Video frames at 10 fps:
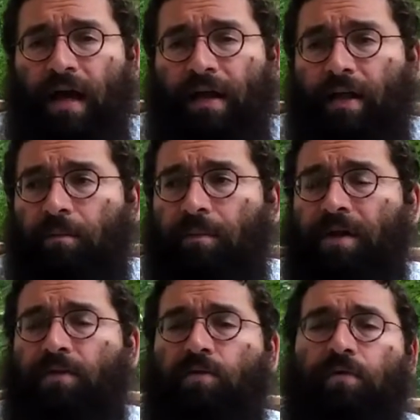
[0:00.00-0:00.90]
I didn't
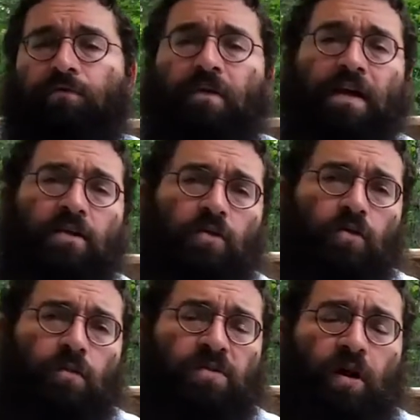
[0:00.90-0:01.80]
mean to offend
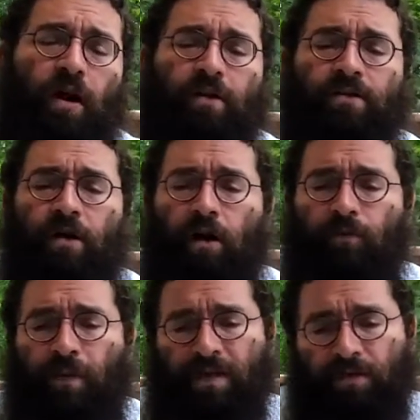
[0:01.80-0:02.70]
you. I'm sorry
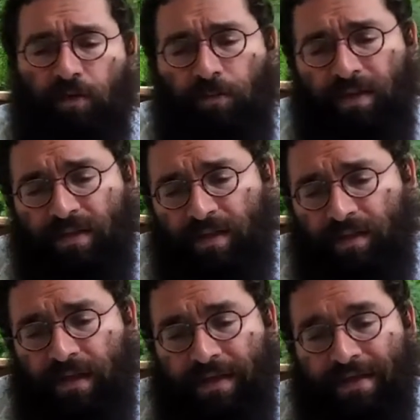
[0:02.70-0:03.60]
for mixing your own business.